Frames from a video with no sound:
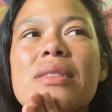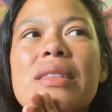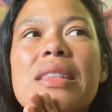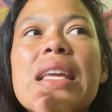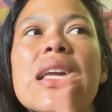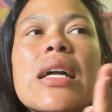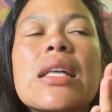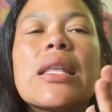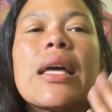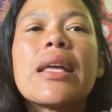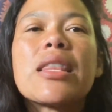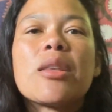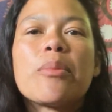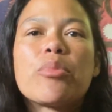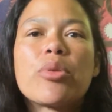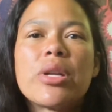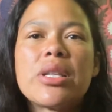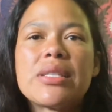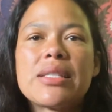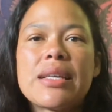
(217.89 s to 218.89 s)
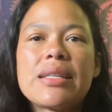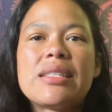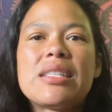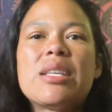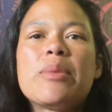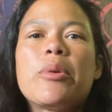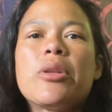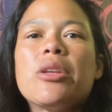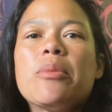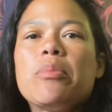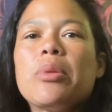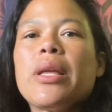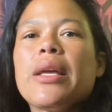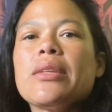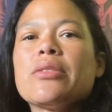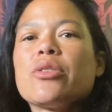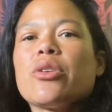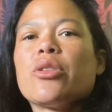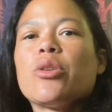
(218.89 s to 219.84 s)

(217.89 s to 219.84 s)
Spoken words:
think like the princess seam on the blazer,